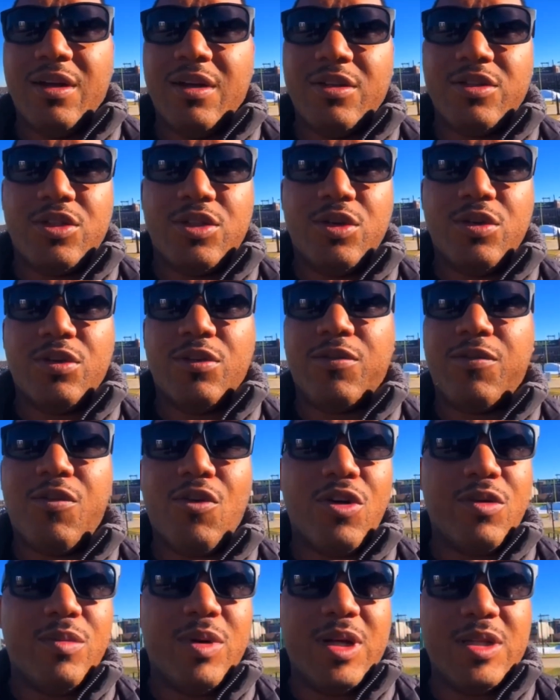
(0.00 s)
2 to 4
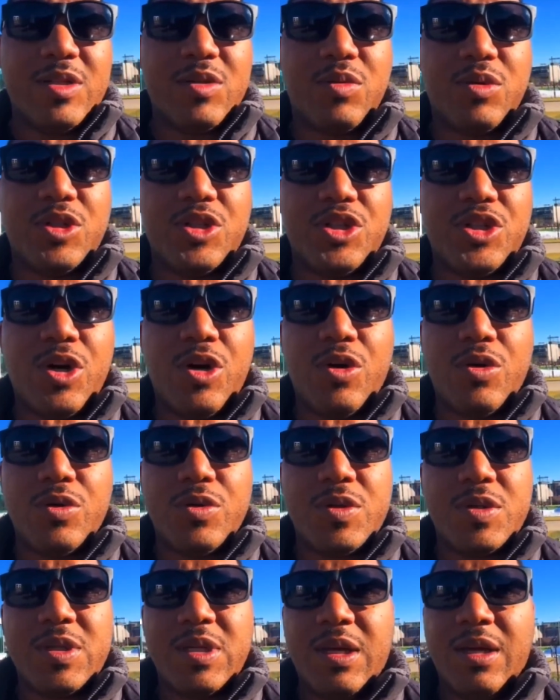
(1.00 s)
months, which
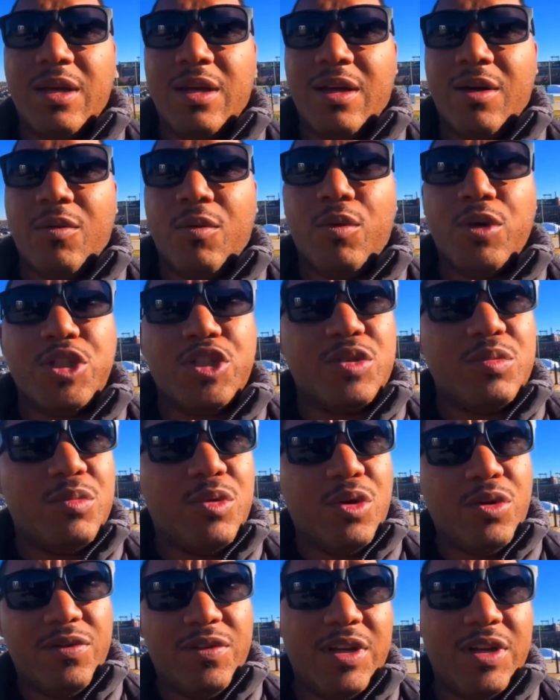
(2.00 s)
shows which moving